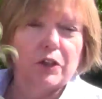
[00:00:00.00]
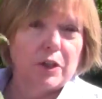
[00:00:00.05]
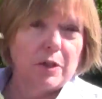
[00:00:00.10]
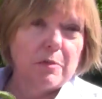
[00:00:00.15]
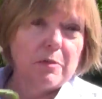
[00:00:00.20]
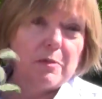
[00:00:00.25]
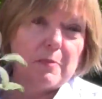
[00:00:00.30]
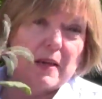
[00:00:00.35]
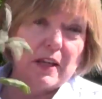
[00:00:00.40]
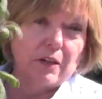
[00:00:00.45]

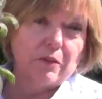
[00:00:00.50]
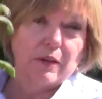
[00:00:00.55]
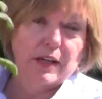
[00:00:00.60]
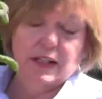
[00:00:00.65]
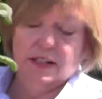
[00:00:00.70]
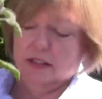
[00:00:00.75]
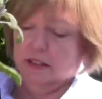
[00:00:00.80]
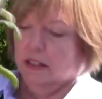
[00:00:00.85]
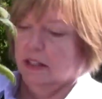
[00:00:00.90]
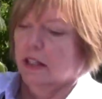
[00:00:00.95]
herbs make
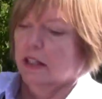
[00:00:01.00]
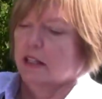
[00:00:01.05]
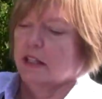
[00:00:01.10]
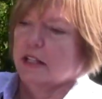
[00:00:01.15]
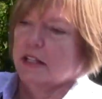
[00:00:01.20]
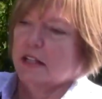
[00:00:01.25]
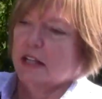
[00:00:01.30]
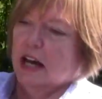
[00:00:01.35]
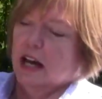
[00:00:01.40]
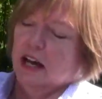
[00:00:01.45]
great
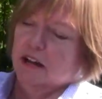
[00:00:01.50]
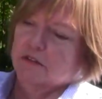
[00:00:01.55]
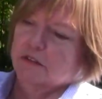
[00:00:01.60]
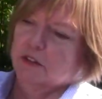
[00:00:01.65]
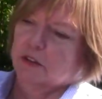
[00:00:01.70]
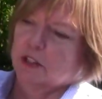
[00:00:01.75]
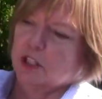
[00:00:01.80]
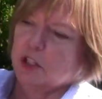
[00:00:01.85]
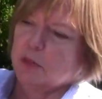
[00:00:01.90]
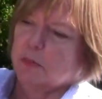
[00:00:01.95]

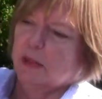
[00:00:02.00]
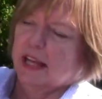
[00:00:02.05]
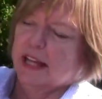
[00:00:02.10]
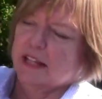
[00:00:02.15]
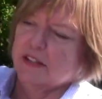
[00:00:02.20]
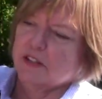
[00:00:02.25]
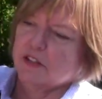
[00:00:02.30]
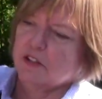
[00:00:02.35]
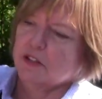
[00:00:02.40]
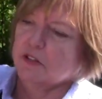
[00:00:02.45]
foliage
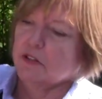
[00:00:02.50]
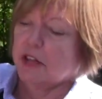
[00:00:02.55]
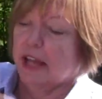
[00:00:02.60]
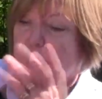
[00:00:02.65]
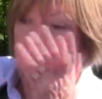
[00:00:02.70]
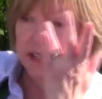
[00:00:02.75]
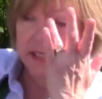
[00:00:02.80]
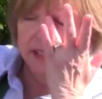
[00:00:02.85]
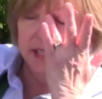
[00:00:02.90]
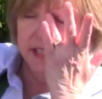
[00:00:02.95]
plants too to
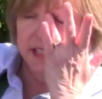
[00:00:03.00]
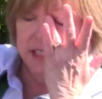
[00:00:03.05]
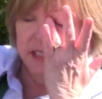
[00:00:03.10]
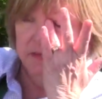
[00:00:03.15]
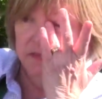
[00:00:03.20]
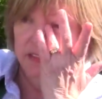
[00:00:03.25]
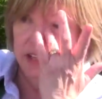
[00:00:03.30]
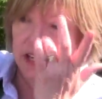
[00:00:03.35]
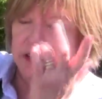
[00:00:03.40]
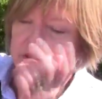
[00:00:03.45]
accent
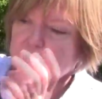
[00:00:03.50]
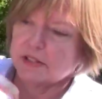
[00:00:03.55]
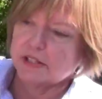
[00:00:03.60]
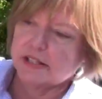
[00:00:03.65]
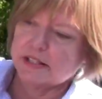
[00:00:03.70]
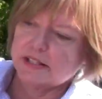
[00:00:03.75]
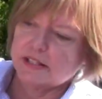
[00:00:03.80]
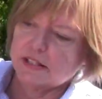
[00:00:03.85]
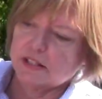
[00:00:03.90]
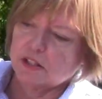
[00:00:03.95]
some flowers.
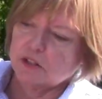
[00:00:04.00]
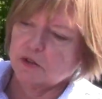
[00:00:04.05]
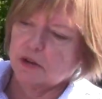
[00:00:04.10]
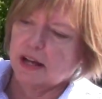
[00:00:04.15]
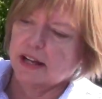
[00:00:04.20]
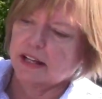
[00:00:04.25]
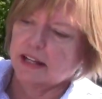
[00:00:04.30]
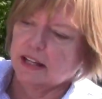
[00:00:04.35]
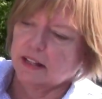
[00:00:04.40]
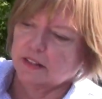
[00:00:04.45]
This is a
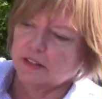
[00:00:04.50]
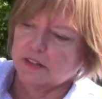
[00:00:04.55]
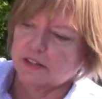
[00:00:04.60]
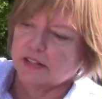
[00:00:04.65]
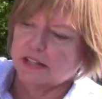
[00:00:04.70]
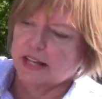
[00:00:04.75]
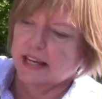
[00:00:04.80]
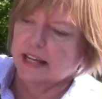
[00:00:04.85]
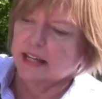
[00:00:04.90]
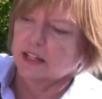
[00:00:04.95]
tricolored
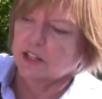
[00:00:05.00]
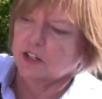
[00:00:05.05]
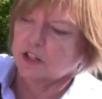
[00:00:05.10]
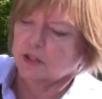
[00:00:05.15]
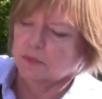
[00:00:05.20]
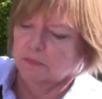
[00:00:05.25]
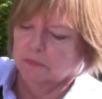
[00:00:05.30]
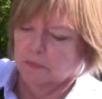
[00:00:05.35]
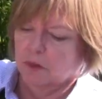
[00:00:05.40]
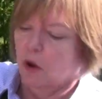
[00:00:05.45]
sage.
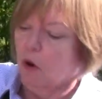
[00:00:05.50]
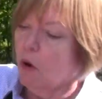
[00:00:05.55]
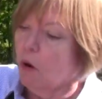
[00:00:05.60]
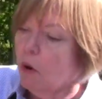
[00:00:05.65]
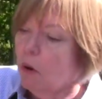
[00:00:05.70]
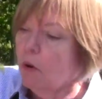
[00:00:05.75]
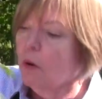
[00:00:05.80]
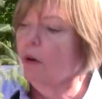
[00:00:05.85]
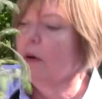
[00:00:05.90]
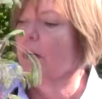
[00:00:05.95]

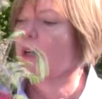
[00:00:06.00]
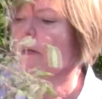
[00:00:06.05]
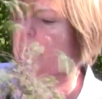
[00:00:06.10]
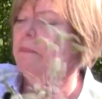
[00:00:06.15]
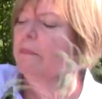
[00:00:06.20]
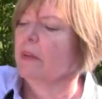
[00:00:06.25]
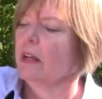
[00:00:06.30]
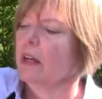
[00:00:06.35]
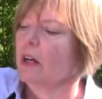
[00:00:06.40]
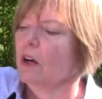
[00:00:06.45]
Or
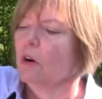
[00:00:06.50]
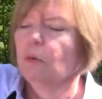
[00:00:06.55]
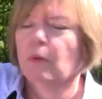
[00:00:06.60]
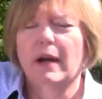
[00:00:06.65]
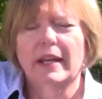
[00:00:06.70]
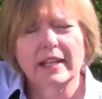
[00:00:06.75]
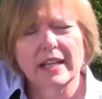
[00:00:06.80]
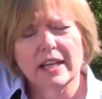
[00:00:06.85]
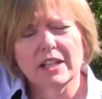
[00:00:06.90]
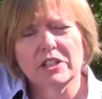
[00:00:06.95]

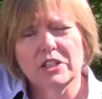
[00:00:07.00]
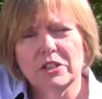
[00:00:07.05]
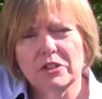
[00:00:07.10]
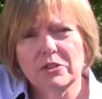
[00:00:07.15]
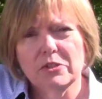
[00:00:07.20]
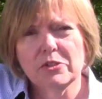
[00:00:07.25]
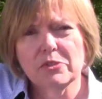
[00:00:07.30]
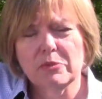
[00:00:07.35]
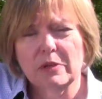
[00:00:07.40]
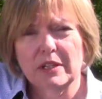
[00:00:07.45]
why not
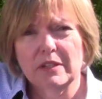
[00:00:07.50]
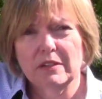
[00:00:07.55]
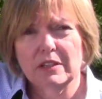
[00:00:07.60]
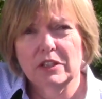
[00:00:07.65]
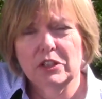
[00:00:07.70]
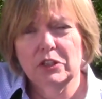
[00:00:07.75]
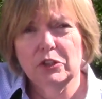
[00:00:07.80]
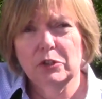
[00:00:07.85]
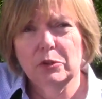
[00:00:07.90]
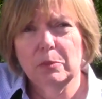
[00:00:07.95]
use one of the
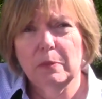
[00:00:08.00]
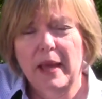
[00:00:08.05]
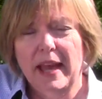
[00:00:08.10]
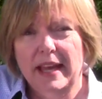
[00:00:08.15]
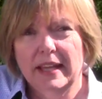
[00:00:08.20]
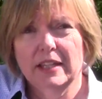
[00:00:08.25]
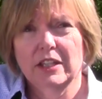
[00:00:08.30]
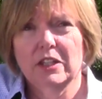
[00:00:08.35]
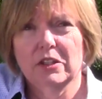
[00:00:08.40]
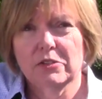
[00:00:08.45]
new
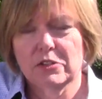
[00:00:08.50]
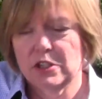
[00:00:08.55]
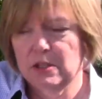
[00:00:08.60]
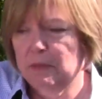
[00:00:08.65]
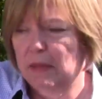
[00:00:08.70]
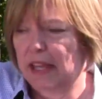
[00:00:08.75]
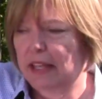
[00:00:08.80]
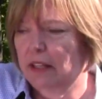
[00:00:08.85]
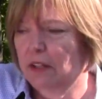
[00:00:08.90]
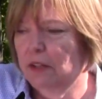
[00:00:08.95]
patio
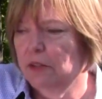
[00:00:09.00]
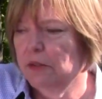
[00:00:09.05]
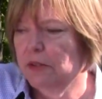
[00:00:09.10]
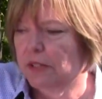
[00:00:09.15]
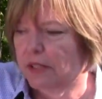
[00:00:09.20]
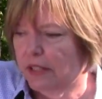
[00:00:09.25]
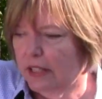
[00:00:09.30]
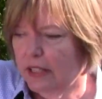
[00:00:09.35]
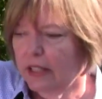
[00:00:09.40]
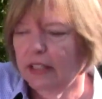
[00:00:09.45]

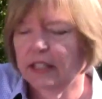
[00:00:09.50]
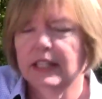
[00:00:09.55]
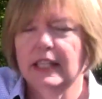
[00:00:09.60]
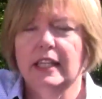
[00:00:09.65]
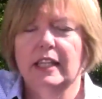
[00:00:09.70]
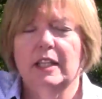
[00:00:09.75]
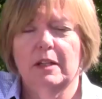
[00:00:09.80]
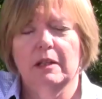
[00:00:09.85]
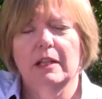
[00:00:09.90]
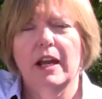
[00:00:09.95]
tomatoes
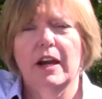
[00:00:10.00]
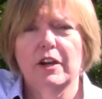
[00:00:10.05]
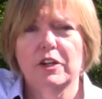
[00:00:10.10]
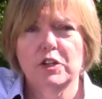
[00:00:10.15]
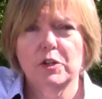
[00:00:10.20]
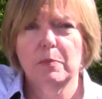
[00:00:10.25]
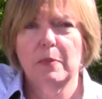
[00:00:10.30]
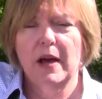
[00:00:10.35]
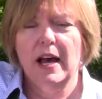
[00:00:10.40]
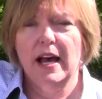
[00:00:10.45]
in a
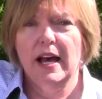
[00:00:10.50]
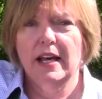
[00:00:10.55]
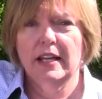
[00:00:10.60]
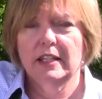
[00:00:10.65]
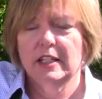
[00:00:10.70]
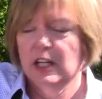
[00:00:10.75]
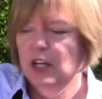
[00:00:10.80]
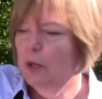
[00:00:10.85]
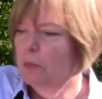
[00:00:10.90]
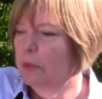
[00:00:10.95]
large pot,
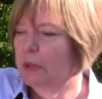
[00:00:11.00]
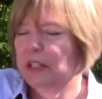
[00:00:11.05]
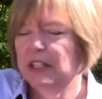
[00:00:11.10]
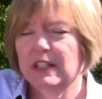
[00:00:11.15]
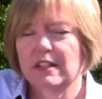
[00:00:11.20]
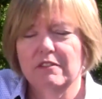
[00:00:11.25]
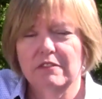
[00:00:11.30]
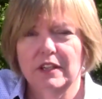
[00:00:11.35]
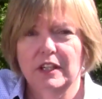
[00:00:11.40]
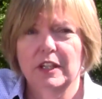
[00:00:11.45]
put
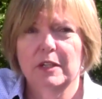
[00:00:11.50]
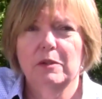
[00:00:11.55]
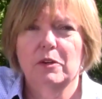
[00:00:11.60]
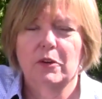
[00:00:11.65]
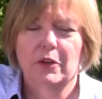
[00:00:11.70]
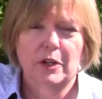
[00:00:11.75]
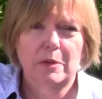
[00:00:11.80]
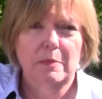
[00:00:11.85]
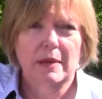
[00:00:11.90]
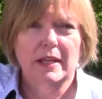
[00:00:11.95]
in a very
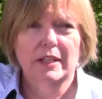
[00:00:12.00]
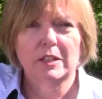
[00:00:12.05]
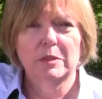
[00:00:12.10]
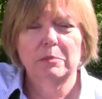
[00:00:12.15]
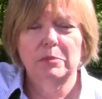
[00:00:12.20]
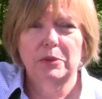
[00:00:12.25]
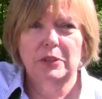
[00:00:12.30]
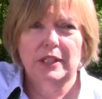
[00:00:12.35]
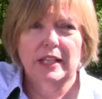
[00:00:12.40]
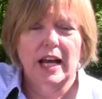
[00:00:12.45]
ornamental,
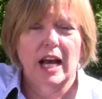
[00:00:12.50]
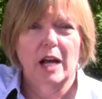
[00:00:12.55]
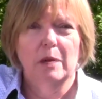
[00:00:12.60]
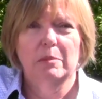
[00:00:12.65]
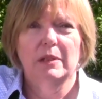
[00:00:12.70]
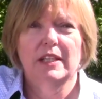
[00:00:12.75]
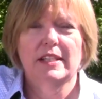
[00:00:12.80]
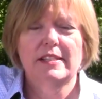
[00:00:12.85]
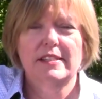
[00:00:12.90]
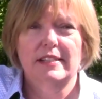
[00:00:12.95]
pretty
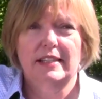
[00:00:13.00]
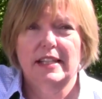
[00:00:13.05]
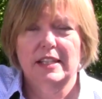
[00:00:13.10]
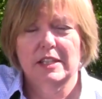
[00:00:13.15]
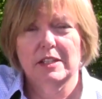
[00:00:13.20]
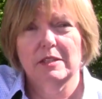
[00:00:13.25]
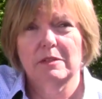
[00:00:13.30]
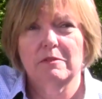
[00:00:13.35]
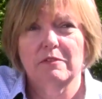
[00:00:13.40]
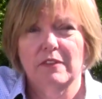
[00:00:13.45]
obelisk, let
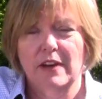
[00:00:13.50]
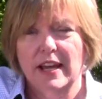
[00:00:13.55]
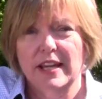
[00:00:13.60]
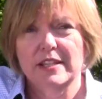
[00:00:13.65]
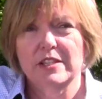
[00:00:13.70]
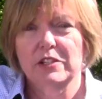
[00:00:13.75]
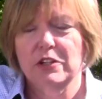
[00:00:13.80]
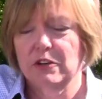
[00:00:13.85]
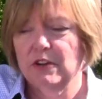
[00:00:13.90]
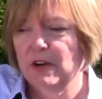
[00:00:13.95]
the
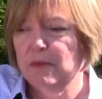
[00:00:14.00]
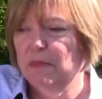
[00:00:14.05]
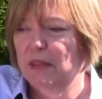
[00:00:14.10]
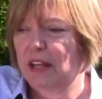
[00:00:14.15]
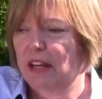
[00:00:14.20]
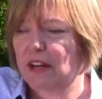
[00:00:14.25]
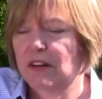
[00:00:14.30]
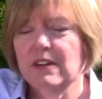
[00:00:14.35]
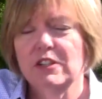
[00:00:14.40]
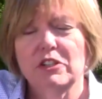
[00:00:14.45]
vines grow up
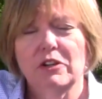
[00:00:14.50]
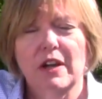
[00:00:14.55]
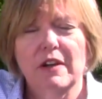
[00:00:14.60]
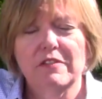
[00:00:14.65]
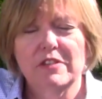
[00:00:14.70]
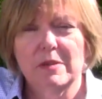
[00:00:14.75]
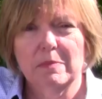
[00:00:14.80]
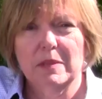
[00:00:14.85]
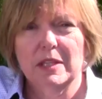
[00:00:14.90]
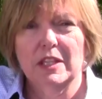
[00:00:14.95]
there, and you have
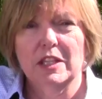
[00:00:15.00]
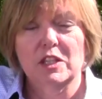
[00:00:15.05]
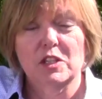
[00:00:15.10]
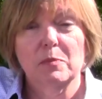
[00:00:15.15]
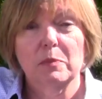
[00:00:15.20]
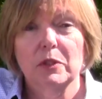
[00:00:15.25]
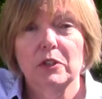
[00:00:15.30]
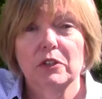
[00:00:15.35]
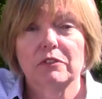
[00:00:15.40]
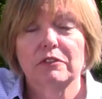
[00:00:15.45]
something that's
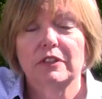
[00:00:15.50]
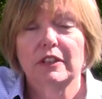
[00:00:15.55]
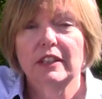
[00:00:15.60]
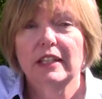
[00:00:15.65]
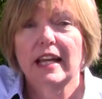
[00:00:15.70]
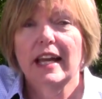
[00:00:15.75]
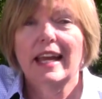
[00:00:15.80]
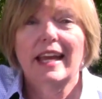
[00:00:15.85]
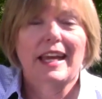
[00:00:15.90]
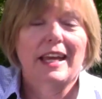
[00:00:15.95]
beautiful
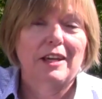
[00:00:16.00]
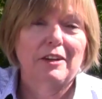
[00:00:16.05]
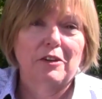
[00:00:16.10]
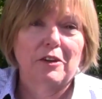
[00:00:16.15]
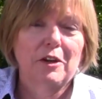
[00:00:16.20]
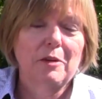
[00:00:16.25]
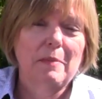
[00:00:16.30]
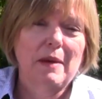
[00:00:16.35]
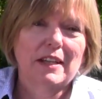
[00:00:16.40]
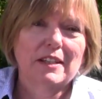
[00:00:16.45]
and
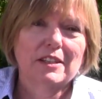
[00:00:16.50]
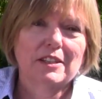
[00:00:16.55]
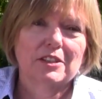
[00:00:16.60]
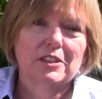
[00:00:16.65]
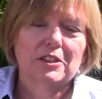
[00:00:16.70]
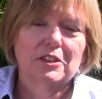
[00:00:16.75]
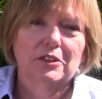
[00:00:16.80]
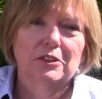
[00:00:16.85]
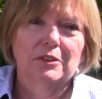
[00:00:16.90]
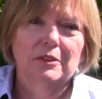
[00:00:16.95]
ornamental
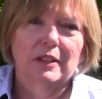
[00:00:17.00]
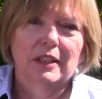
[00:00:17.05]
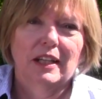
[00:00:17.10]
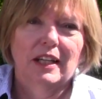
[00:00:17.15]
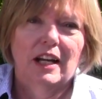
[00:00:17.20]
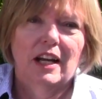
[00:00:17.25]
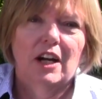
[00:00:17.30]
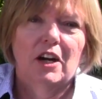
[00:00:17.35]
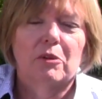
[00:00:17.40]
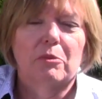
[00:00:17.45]
too.
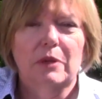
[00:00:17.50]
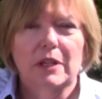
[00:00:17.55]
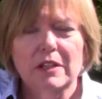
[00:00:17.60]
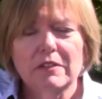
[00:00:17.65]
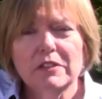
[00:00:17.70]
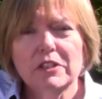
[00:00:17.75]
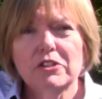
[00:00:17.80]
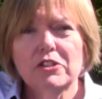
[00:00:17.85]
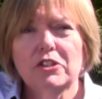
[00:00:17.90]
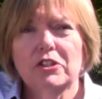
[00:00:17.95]

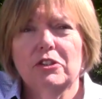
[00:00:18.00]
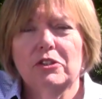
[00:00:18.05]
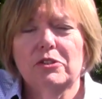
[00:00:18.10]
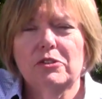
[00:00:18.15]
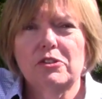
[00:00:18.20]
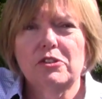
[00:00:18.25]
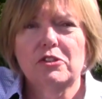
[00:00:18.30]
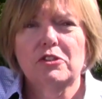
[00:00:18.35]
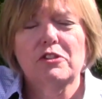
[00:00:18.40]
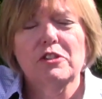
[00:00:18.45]
Whatever you
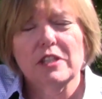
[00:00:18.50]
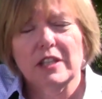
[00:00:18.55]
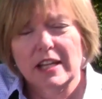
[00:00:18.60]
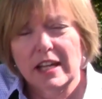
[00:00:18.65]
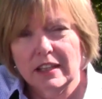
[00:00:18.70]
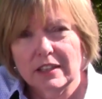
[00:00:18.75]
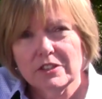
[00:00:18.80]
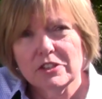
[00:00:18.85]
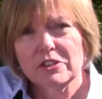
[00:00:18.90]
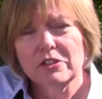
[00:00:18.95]
choose the
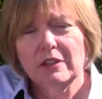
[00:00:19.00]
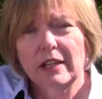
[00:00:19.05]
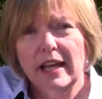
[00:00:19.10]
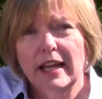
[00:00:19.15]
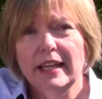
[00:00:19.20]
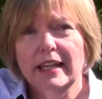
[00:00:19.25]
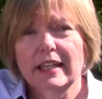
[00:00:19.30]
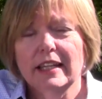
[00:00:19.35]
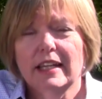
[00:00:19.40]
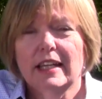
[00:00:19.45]
colors you
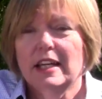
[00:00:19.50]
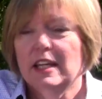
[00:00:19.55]
like,